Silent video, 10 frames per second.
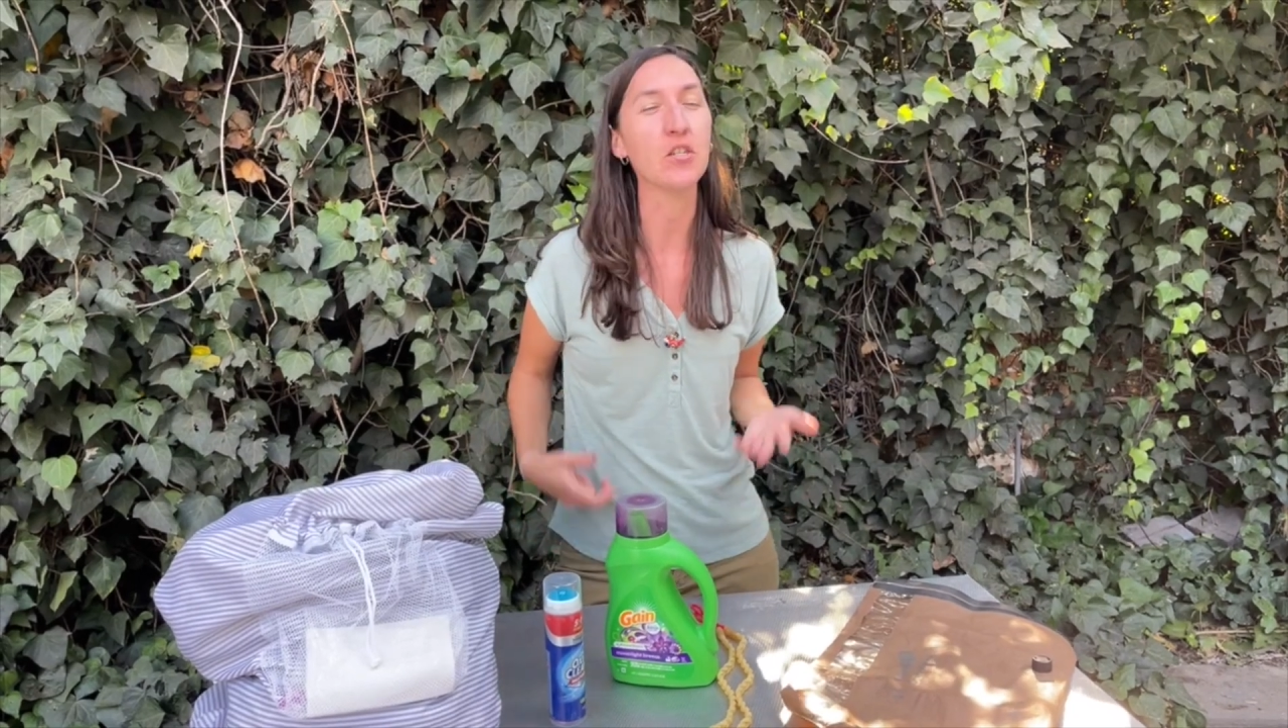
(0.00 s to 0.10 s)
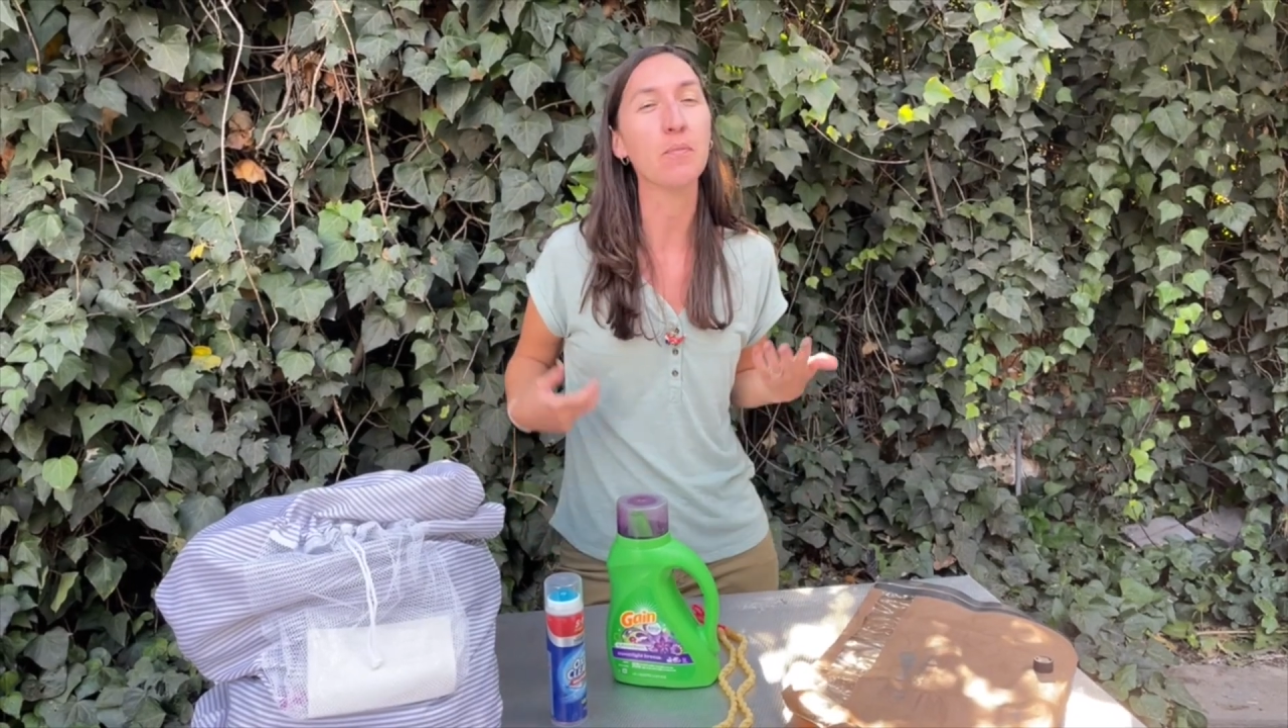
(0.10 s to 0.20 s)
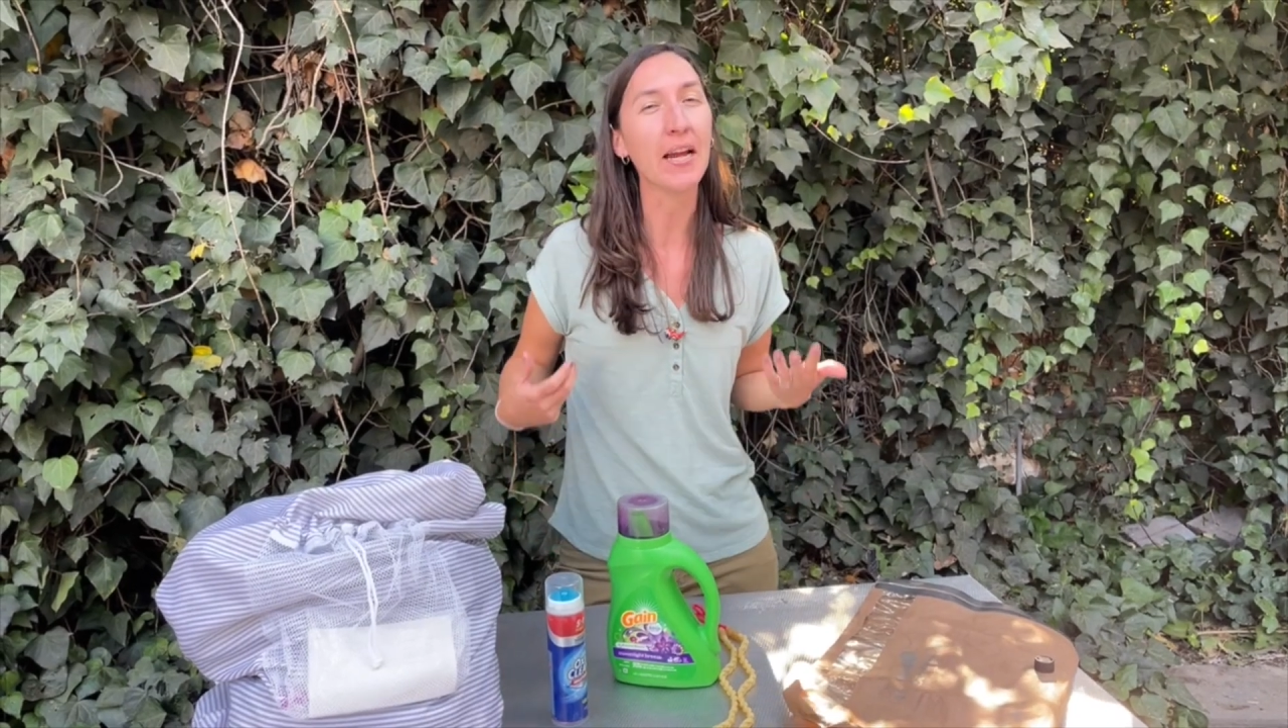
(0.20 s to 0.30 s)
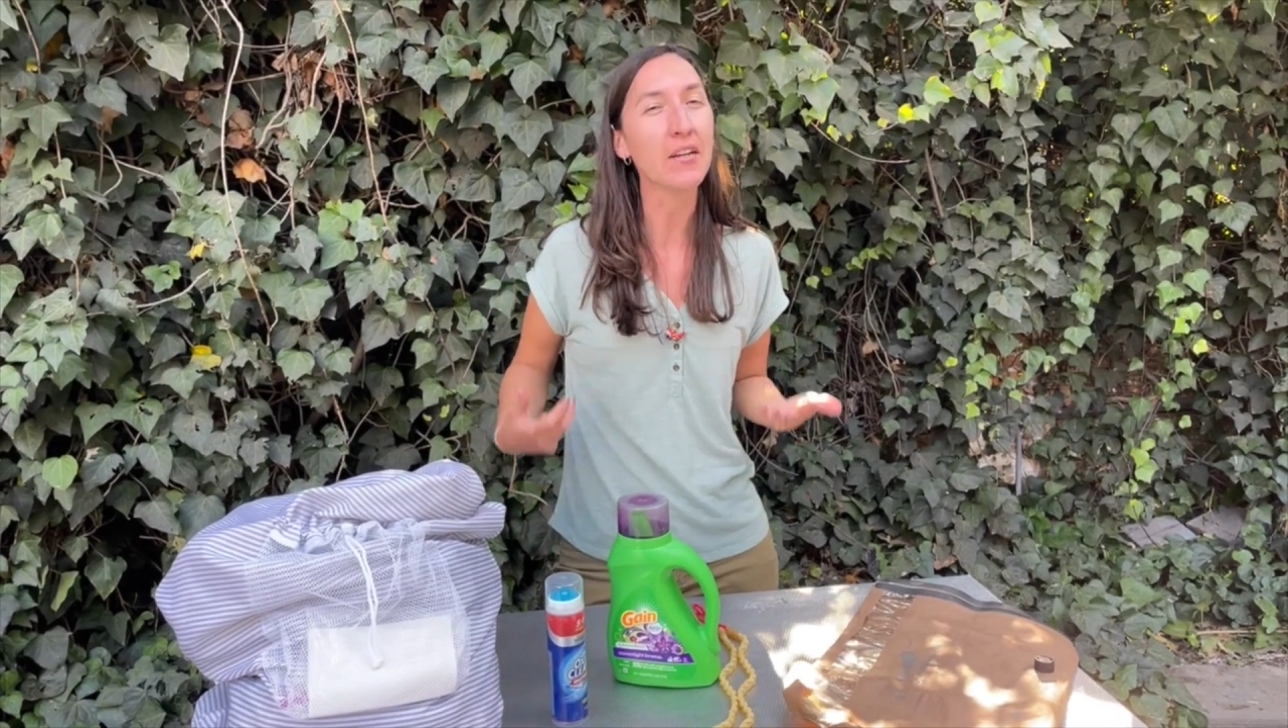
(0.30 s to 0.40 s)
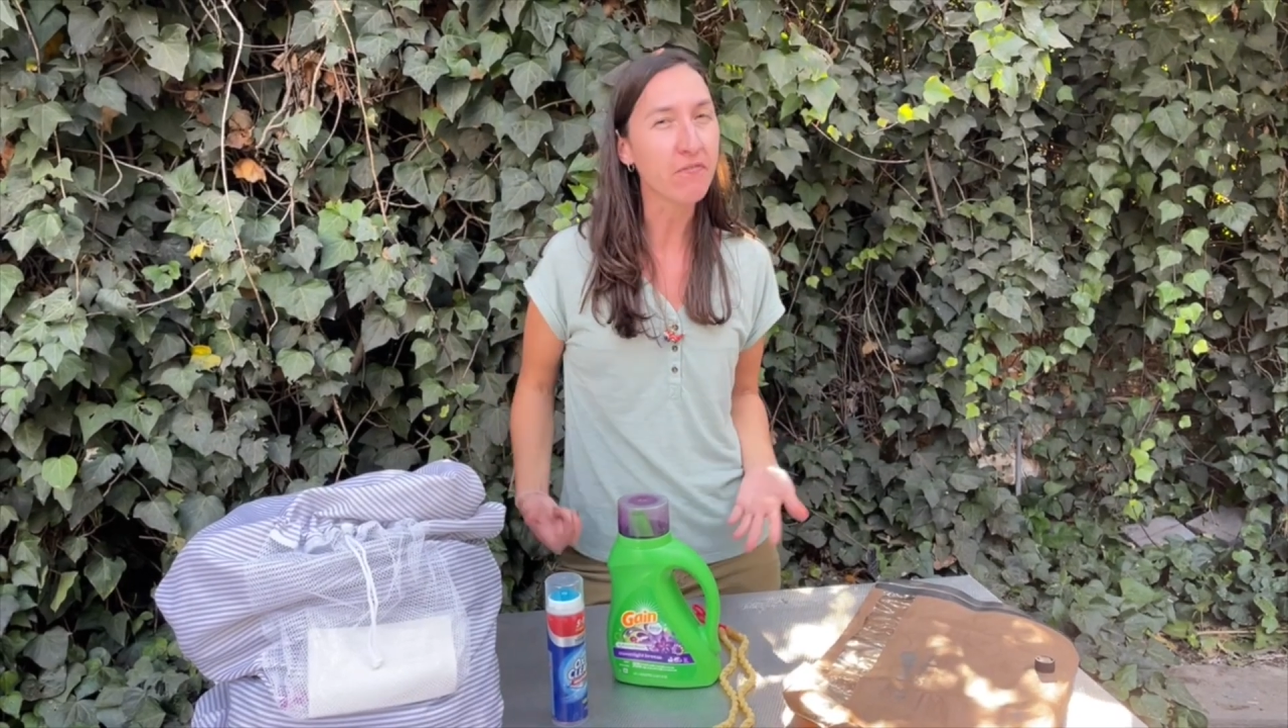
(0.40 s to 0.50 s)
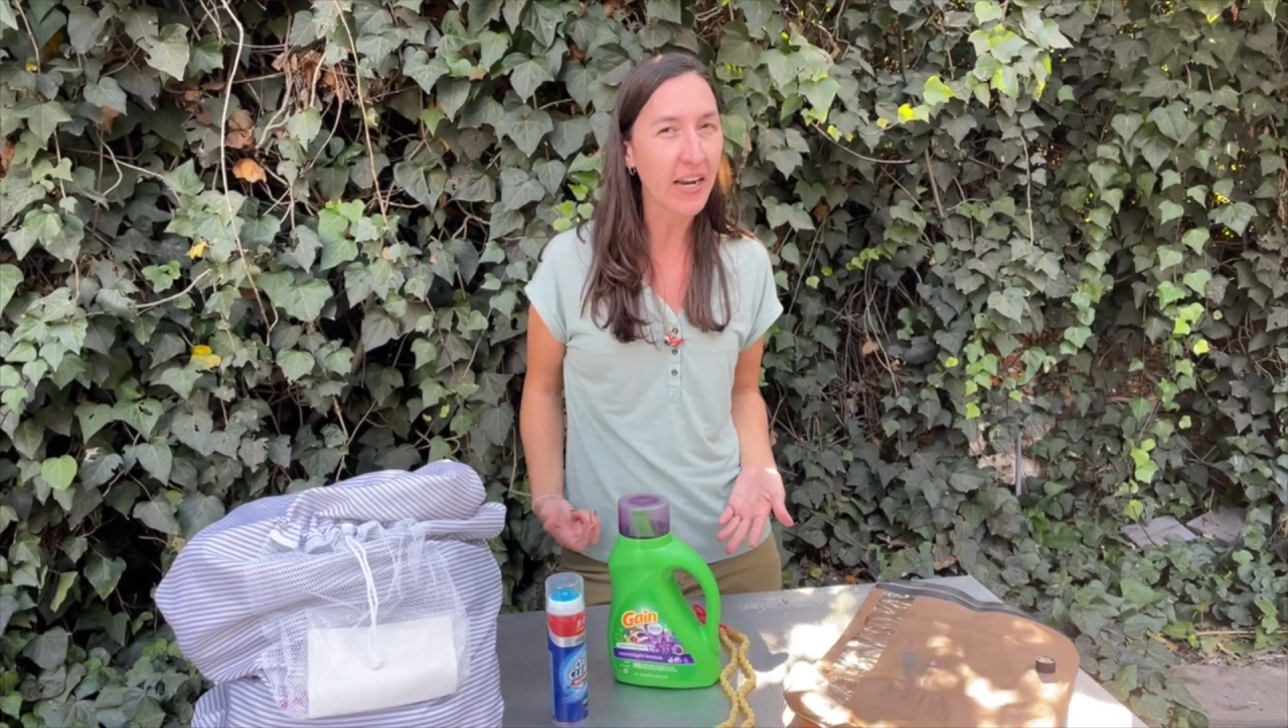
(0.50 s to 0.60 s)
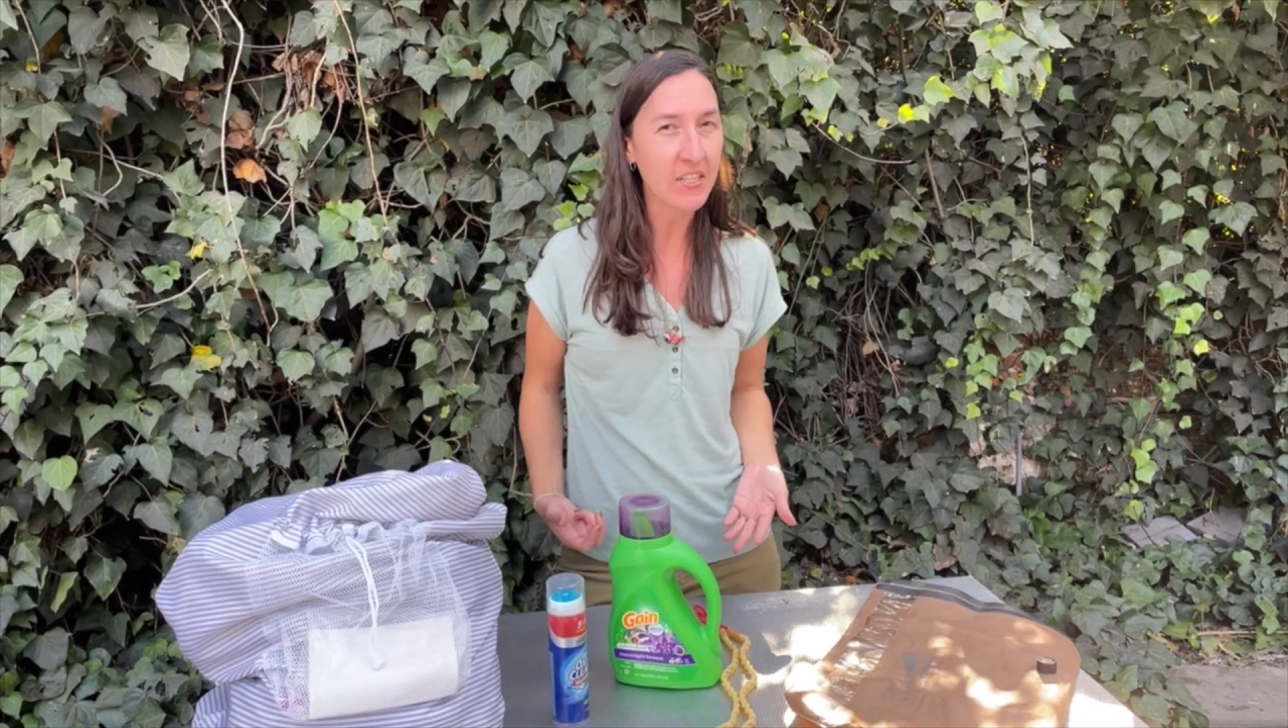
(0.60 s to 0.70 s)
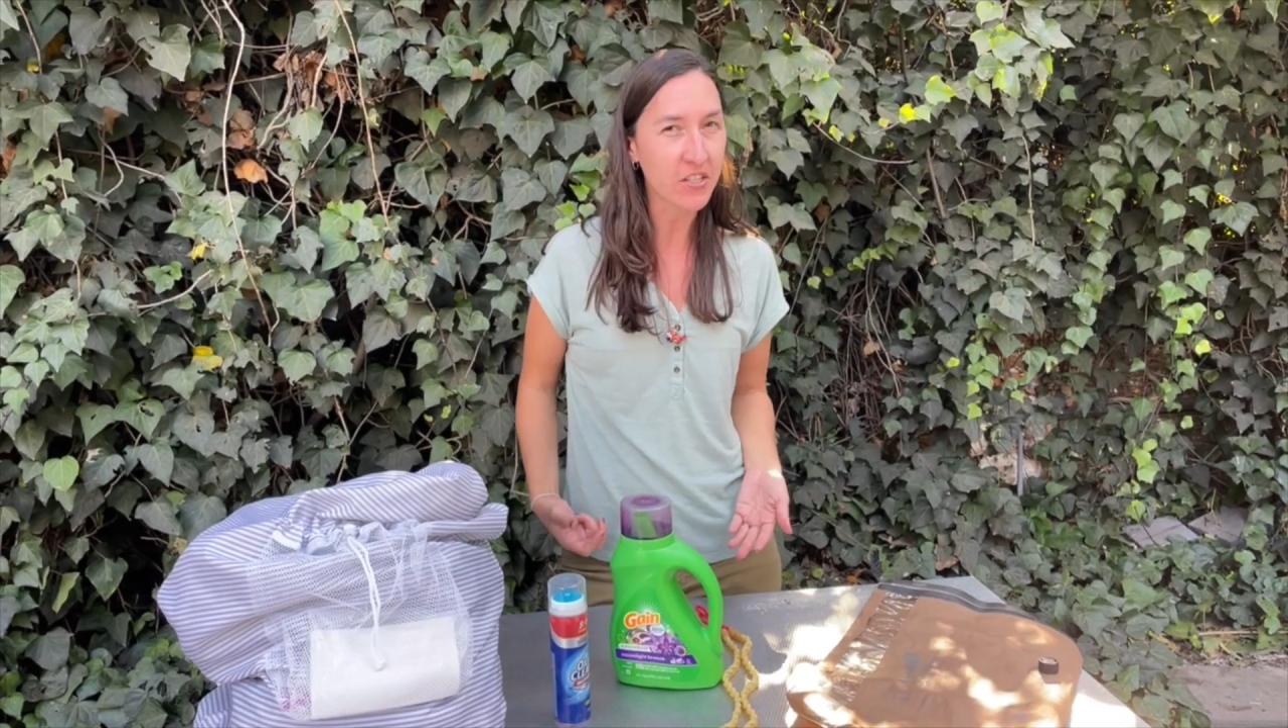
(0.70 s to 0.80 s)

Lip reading: you might find